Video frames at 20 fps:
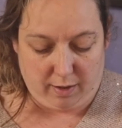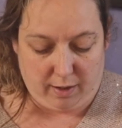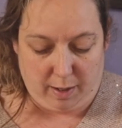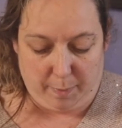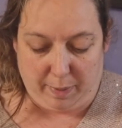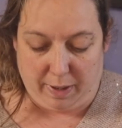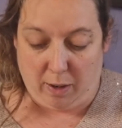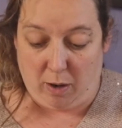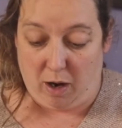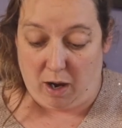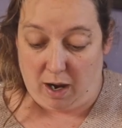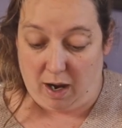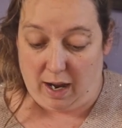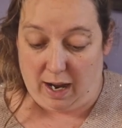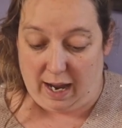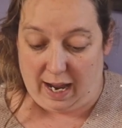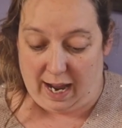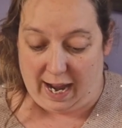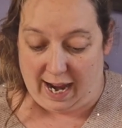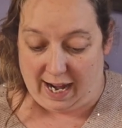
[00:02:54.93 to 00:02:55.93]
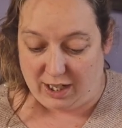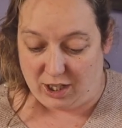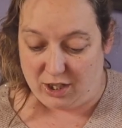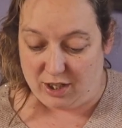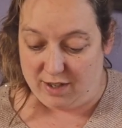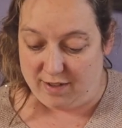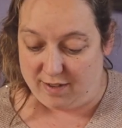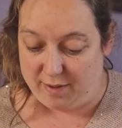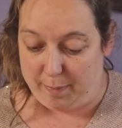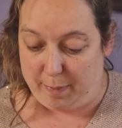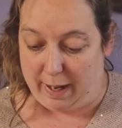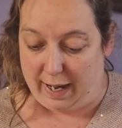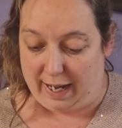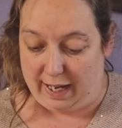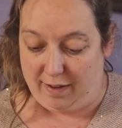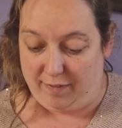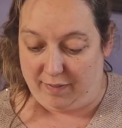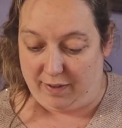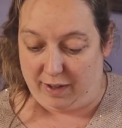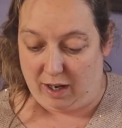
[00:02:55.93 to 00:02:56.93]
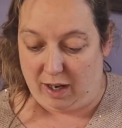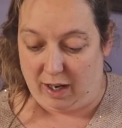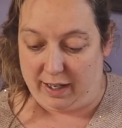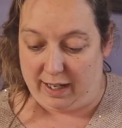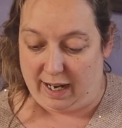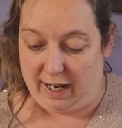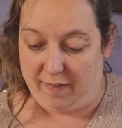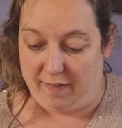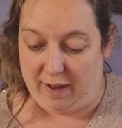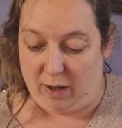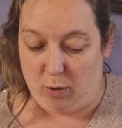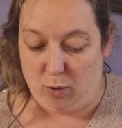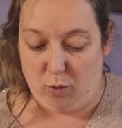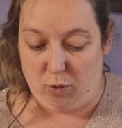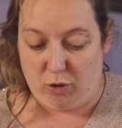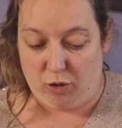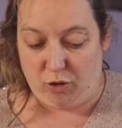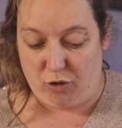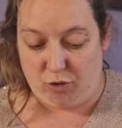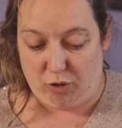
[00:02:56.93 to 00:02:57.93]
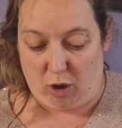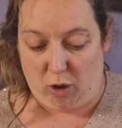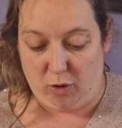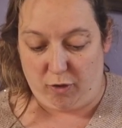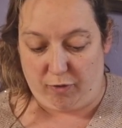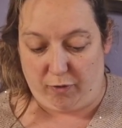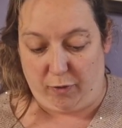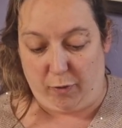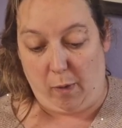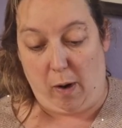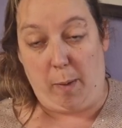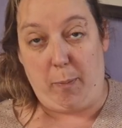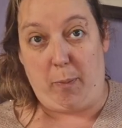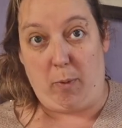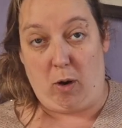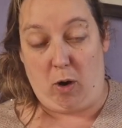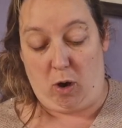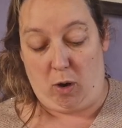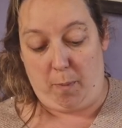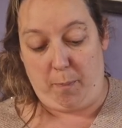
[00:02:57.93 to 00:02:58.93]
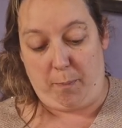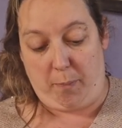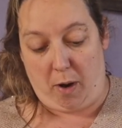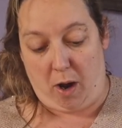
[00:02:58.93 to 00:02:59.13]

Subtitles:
about our actions and behaviour and how they're all controlled through our